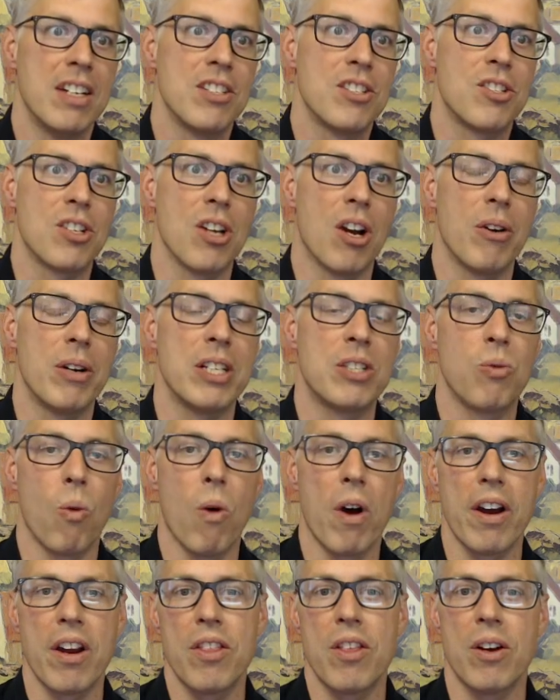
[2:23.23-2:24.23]
So it's
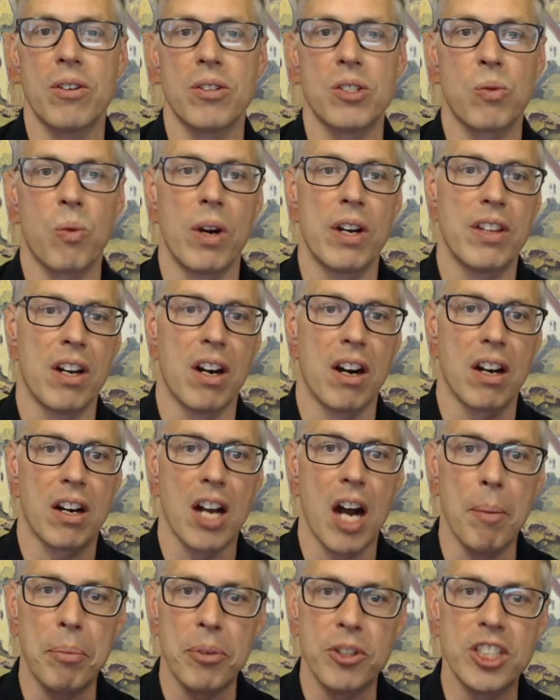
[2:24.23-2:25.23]
one of those where there are a
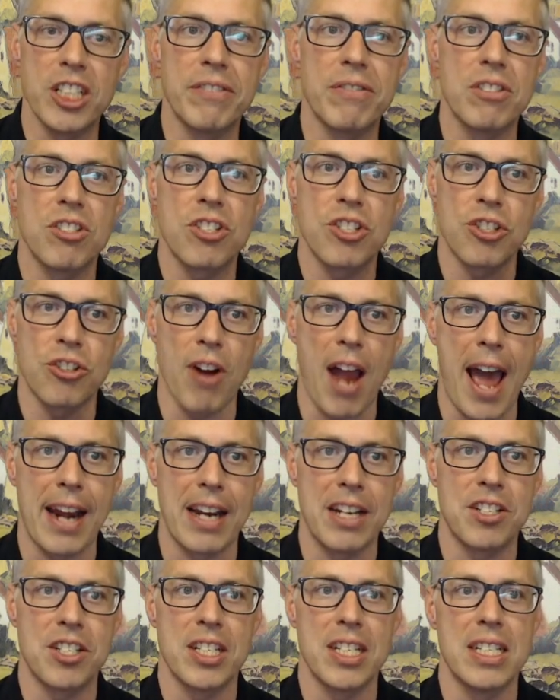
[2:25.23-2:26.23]
couple different
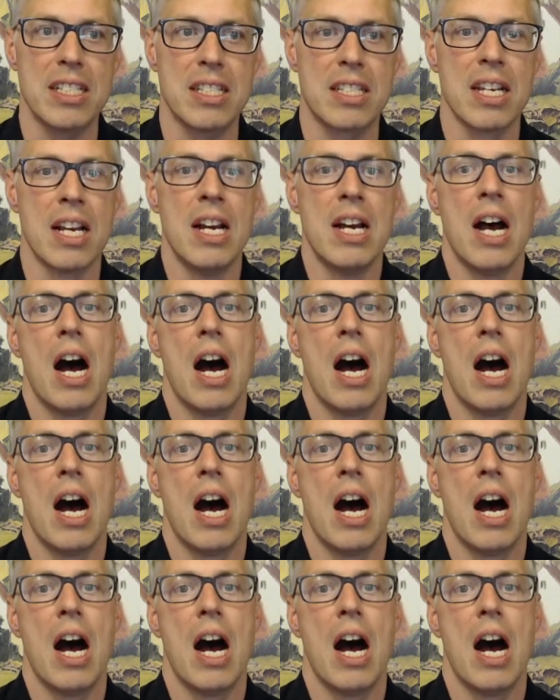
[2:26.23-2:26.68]
strategies.